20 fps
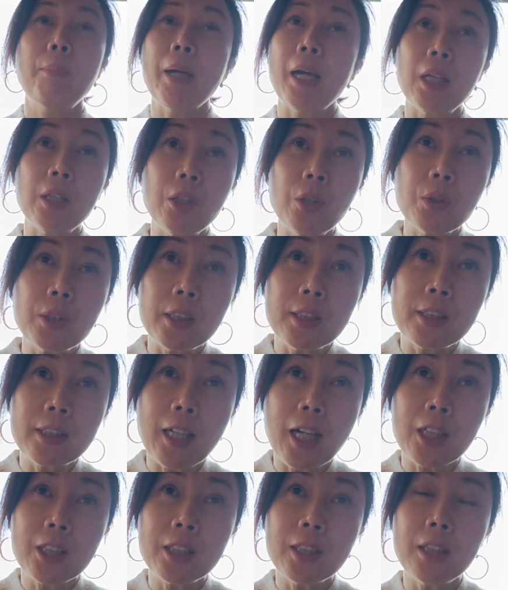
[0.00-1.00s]
panel
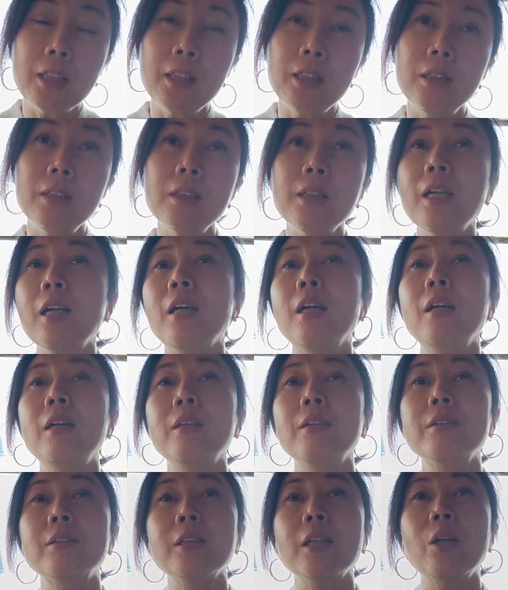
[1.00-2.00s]
discussion,
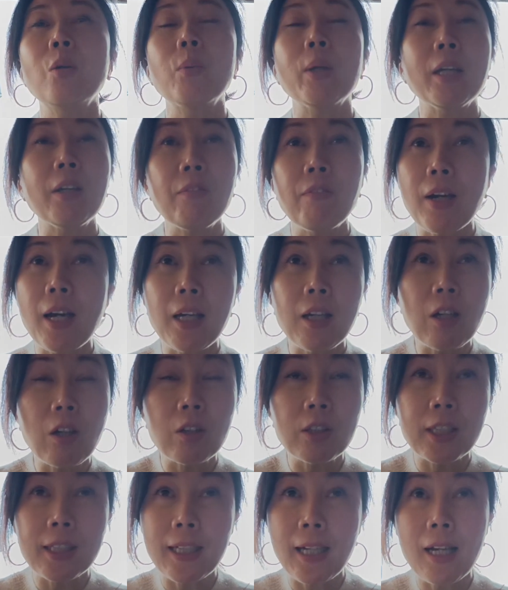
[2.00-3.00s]
and we invite
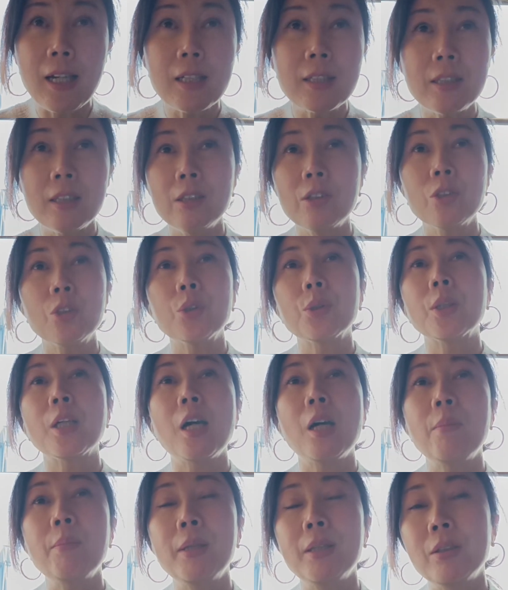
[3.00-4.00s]
all the guests to
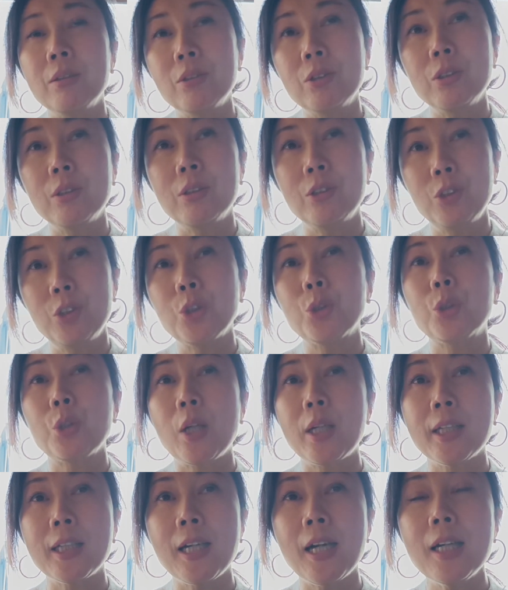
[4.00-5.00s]
come and to
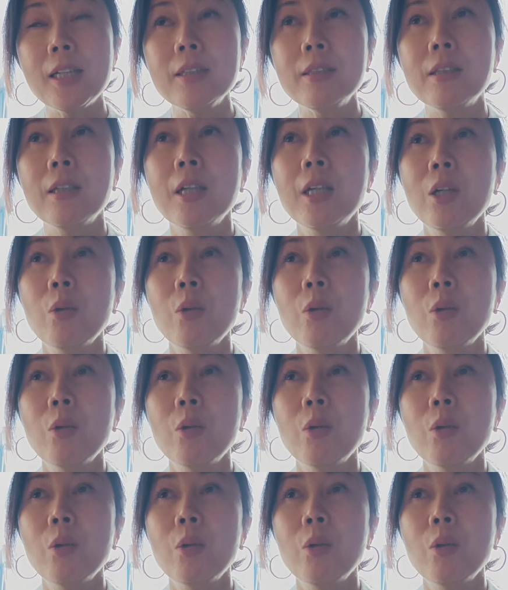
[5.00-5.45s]
join us.